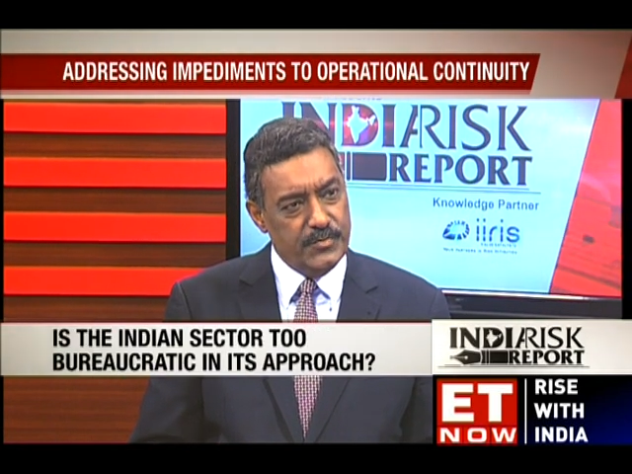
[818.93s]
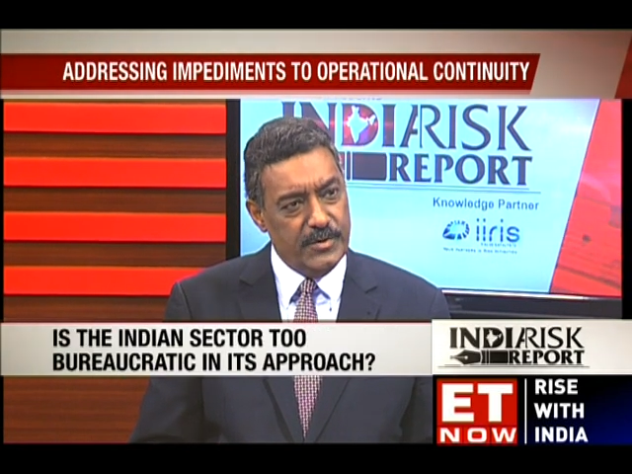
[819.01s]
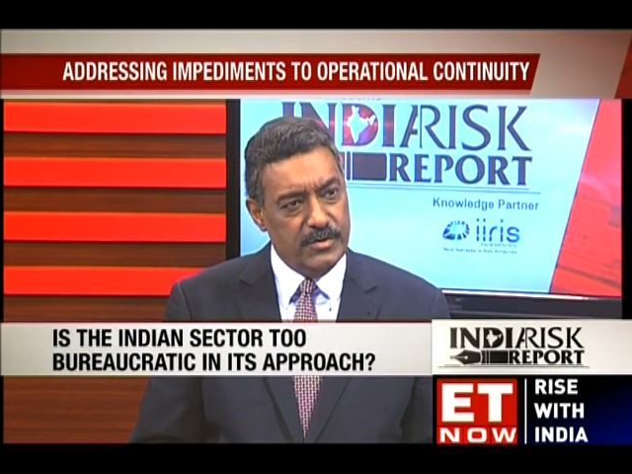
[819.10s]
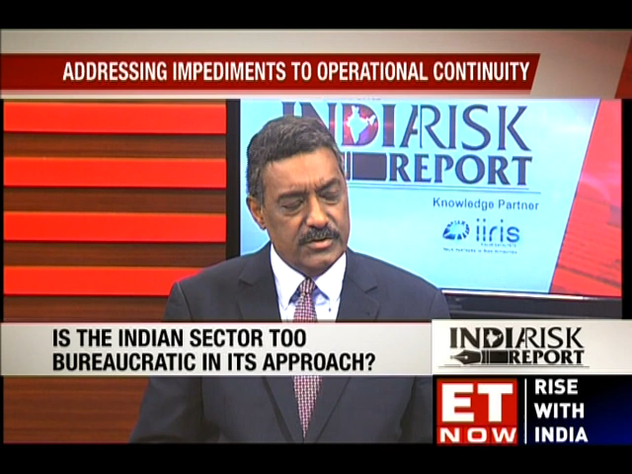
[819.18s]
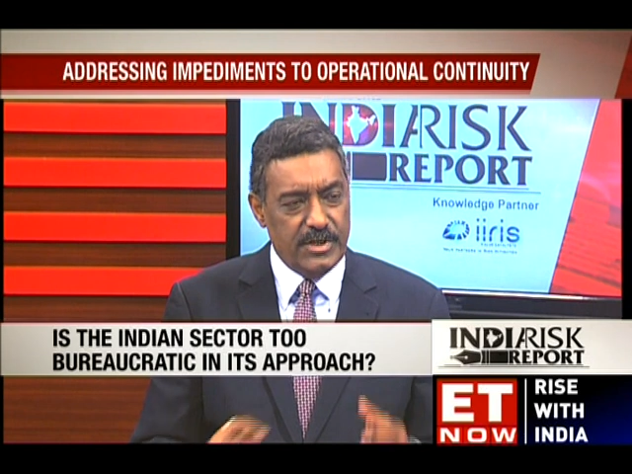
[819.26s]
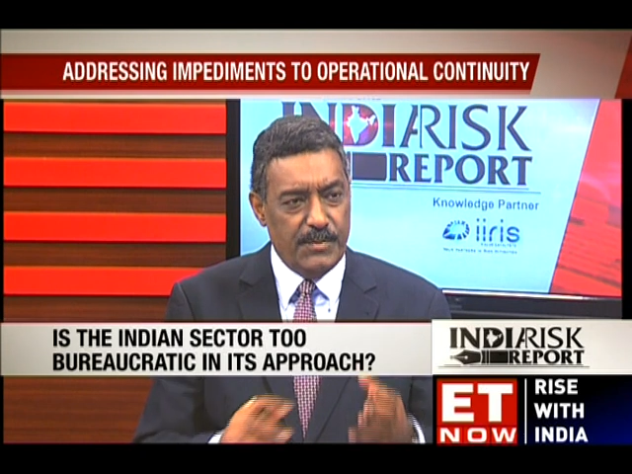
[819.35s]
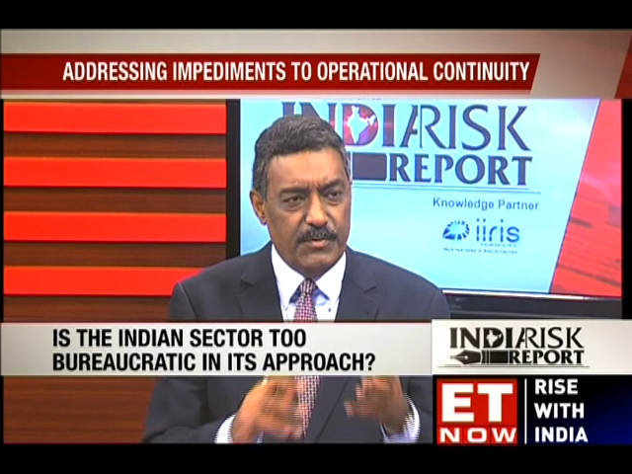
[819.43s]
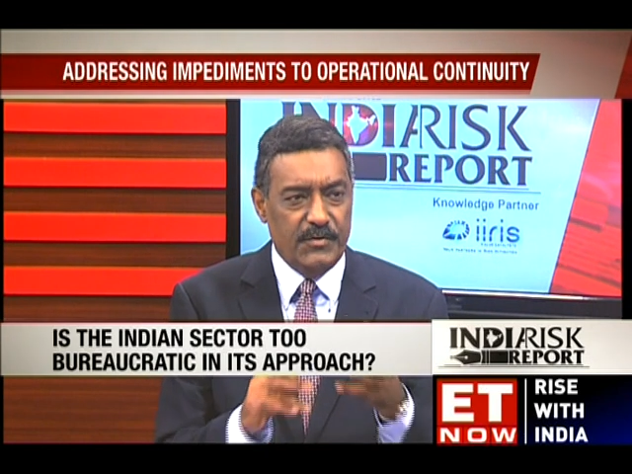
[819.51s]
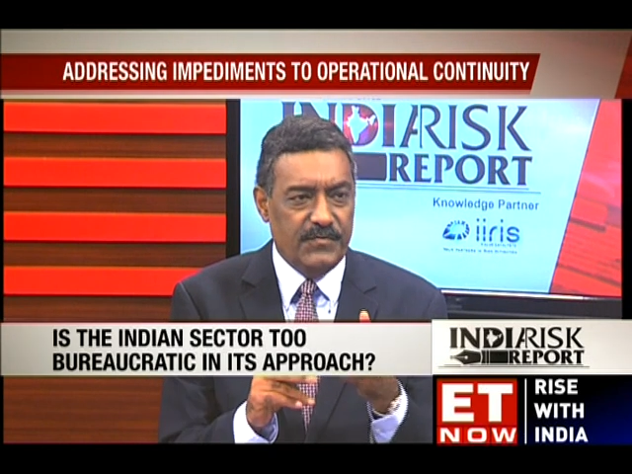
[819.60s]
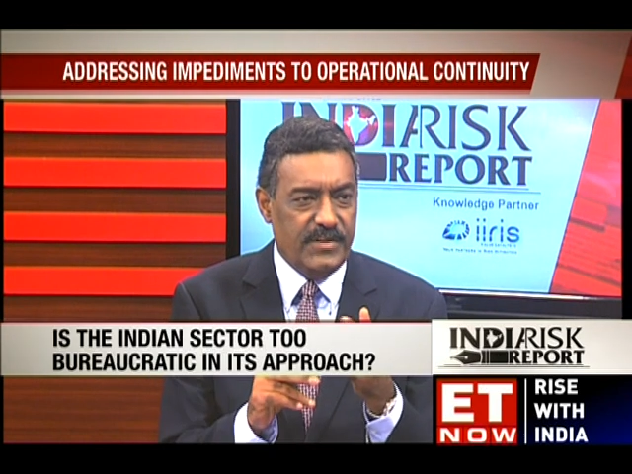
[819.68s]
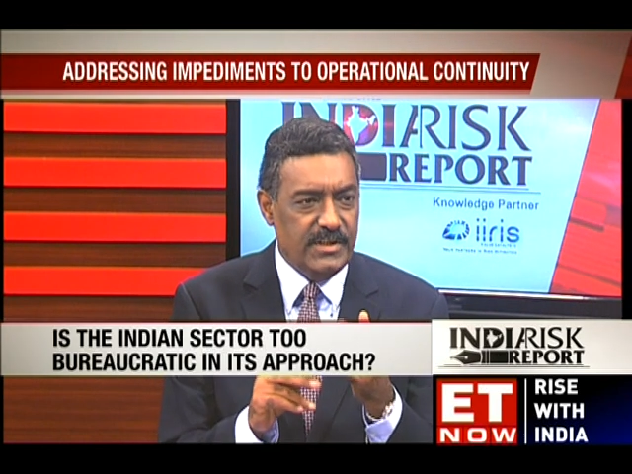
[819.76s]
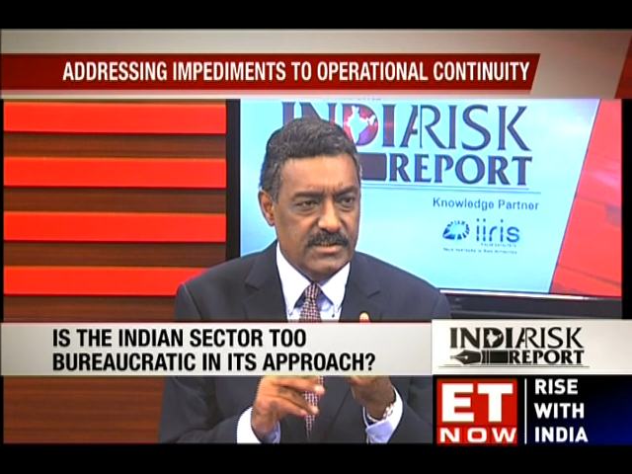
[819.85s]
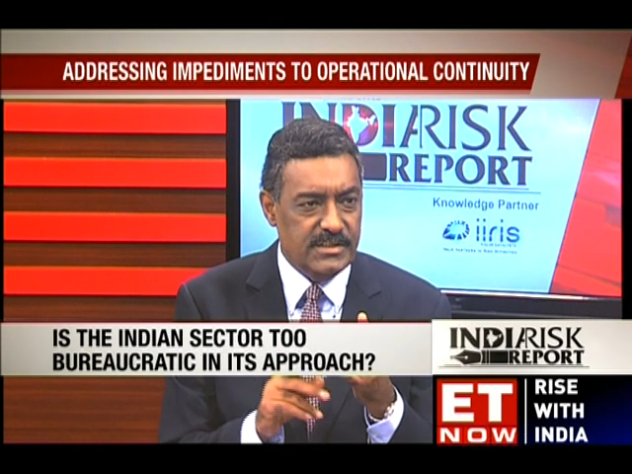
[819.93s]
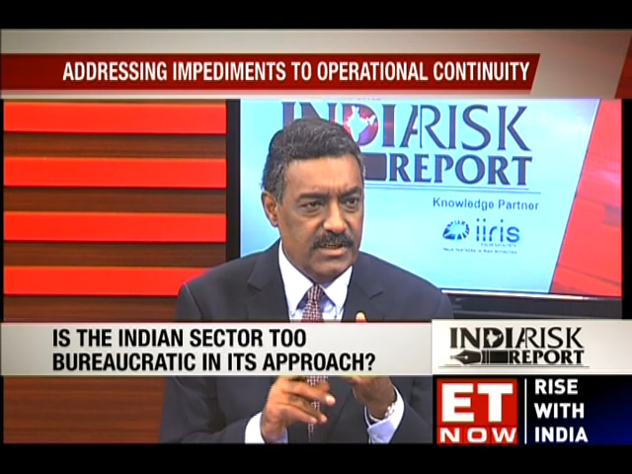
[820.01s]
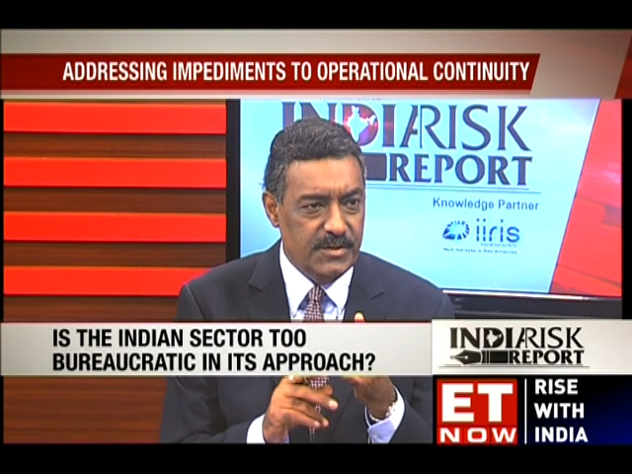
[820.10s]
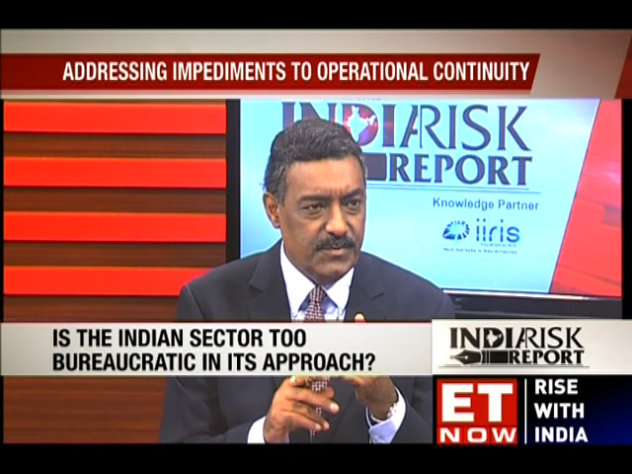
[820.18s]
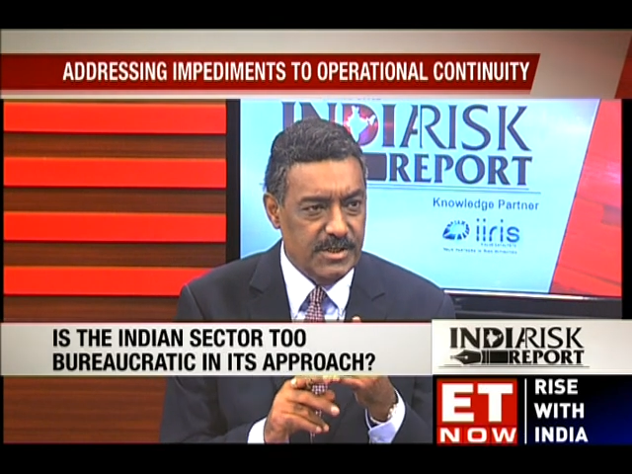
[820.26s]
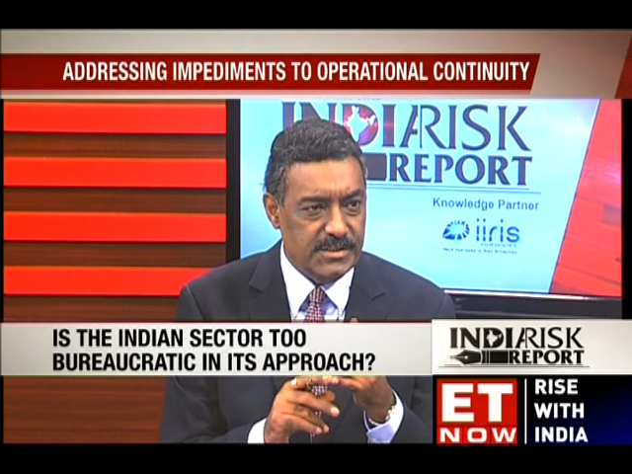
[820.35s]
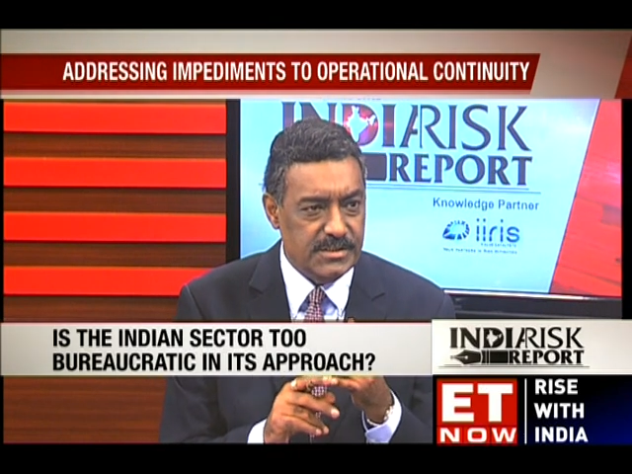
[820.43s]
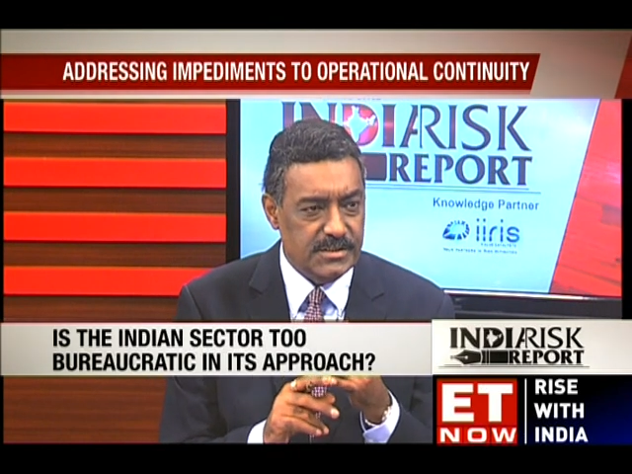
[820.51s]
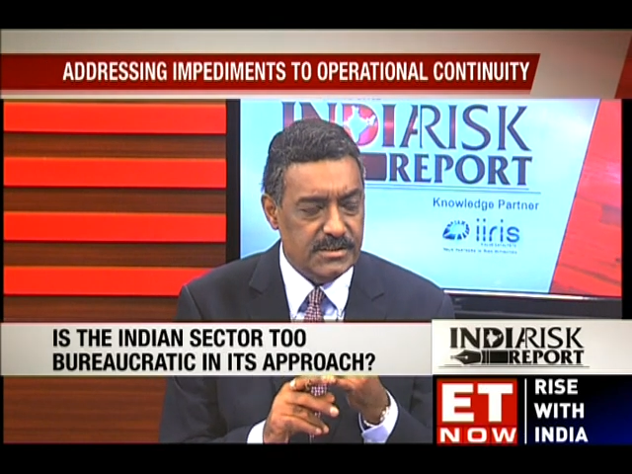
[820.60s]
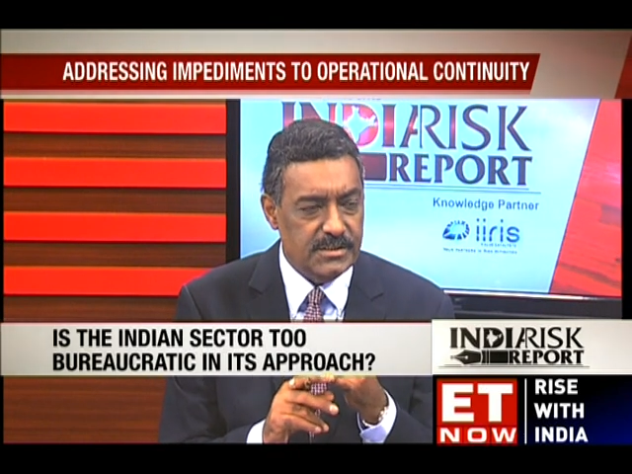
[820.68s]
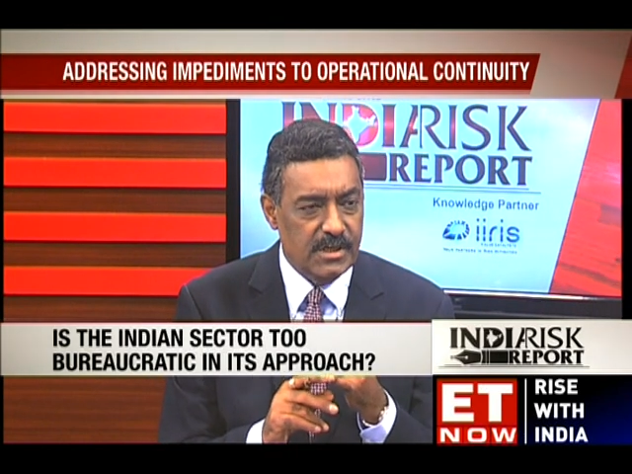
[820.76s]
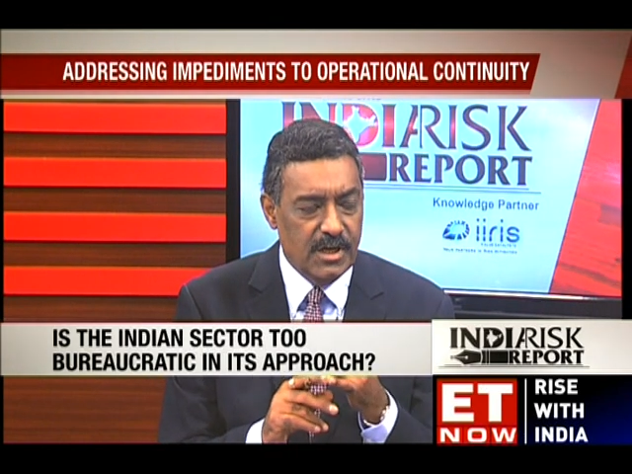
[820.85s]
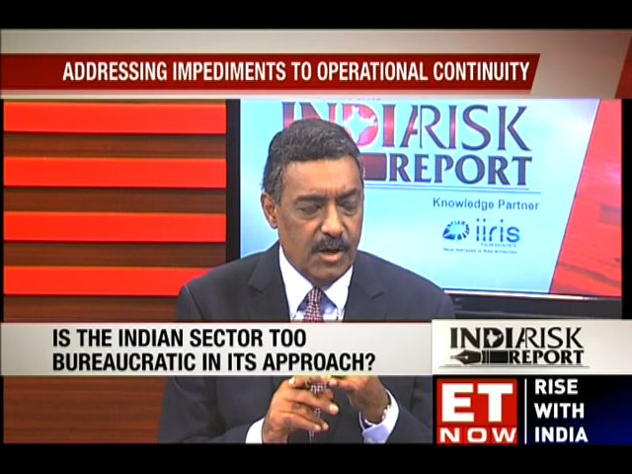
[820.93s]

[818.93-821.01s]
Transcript: Because a couple of things that emerge is